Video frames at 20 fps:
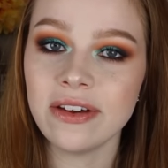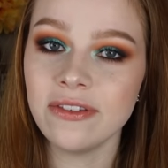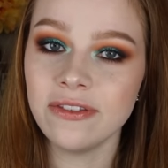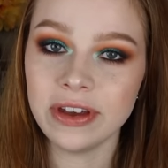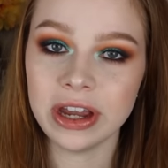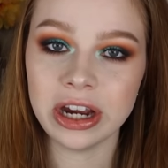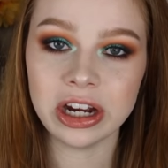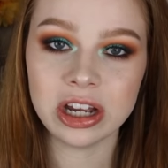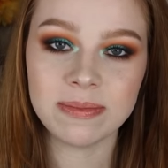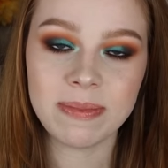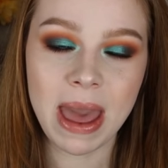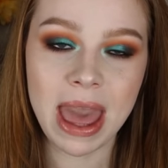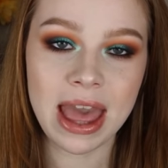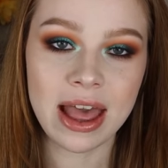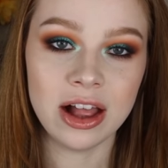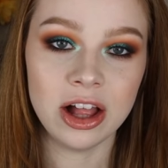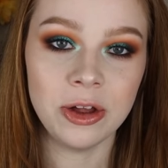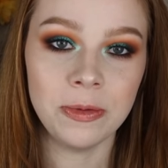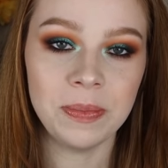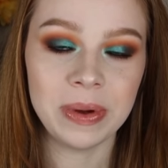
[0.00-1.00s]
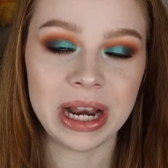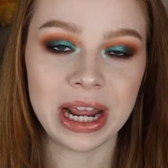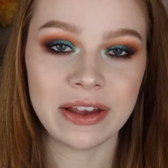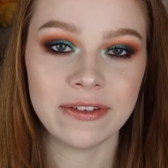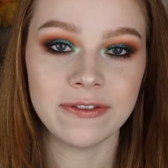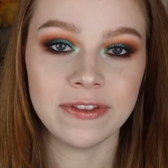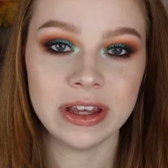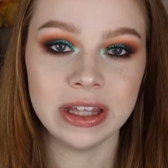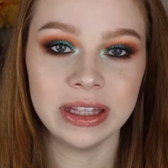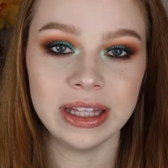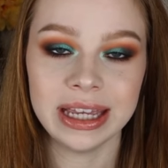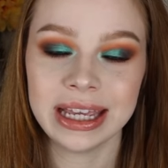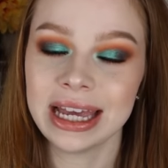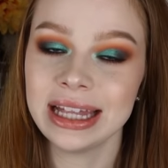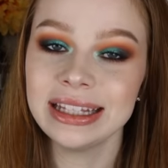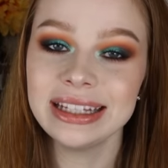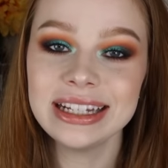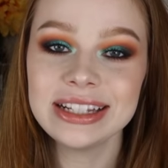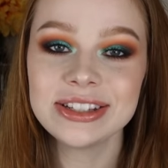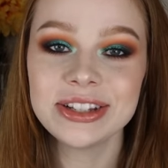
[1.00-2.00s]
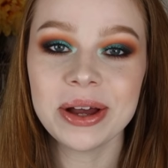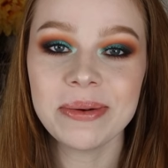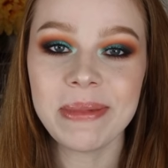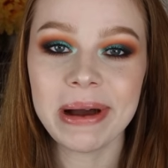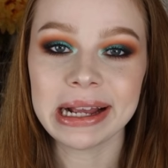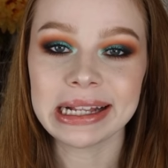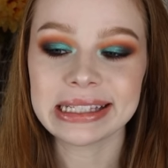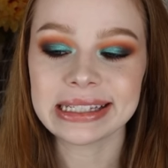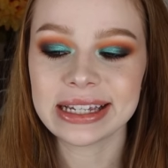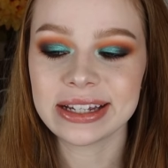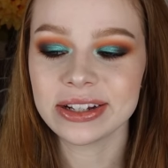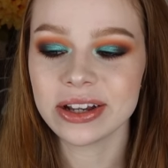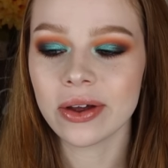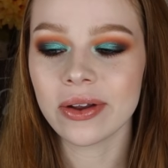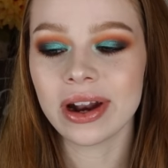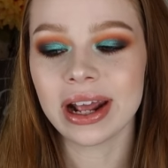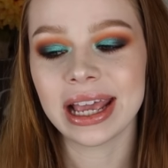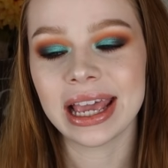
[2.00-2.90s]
very pale, but I feel like, at least on my skin tone,